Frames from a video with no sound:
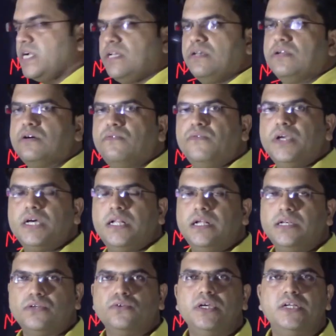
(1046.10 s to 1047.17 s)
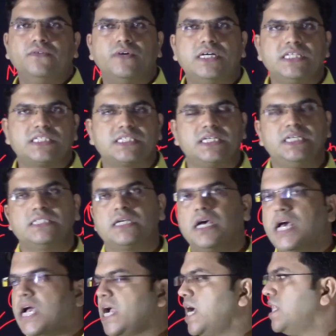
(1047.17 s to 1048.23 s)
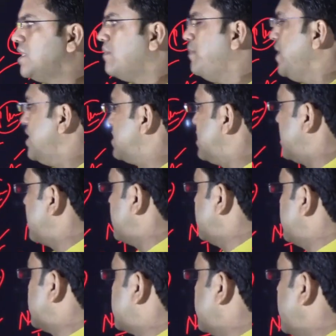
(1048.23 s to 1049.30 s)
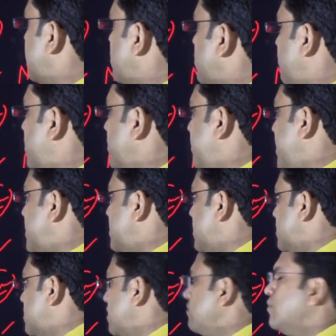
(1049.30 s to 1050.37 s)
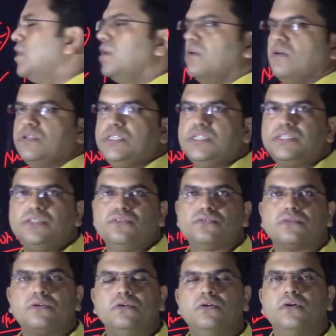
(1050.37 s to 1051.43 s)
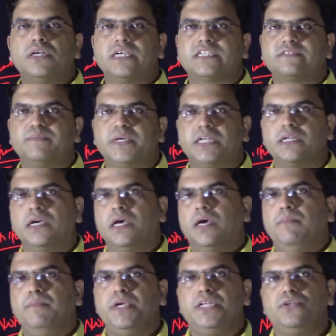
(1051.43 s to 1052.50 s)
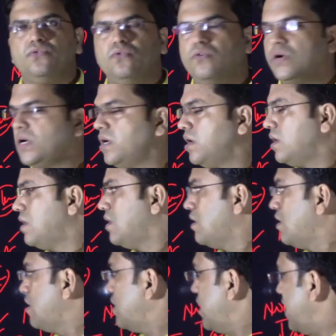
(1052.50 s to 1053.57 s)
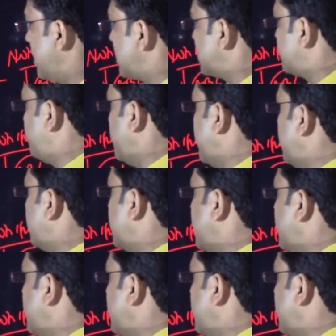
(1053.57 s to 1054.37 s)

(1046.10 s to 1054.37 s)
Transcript: right now we are into advanced stage, and the basic understanding of the basic terminologies you should not expect me to uh, explain,